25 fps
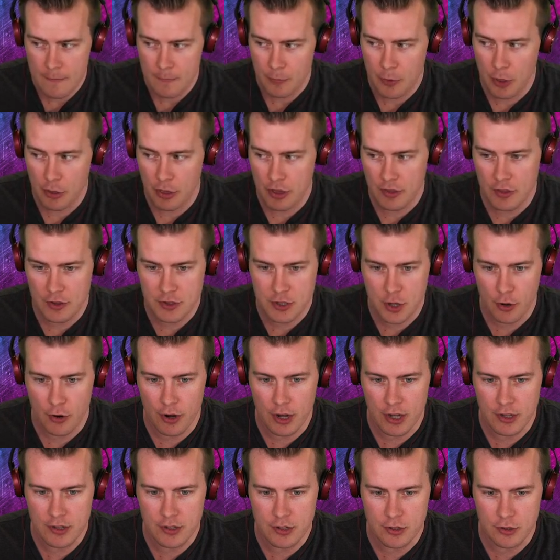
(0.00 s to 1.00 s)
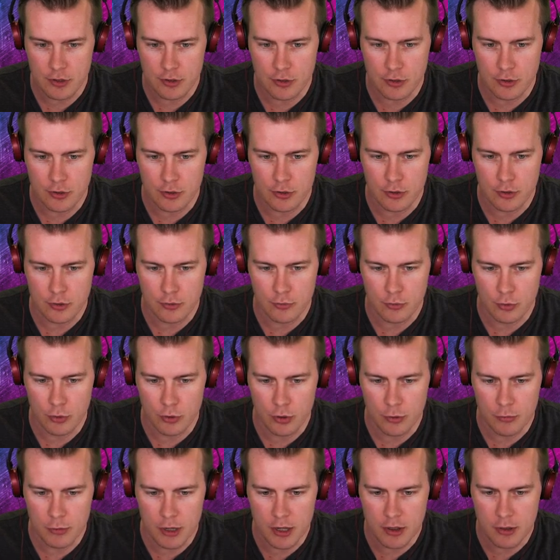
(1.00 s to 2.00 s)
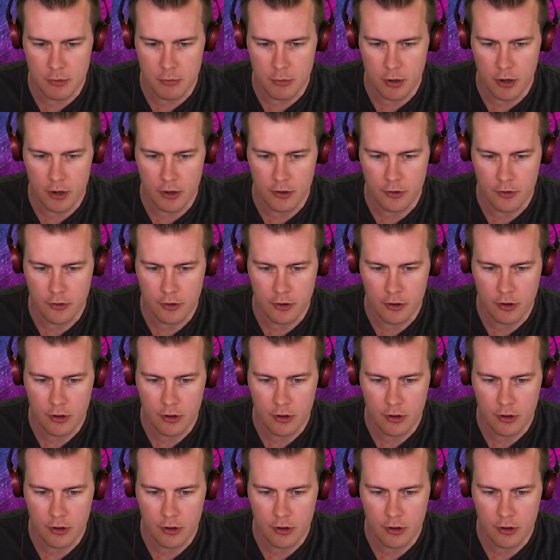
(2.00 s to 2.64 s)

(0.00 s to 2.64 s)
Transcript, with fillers: The thing that's going to ruin me the most,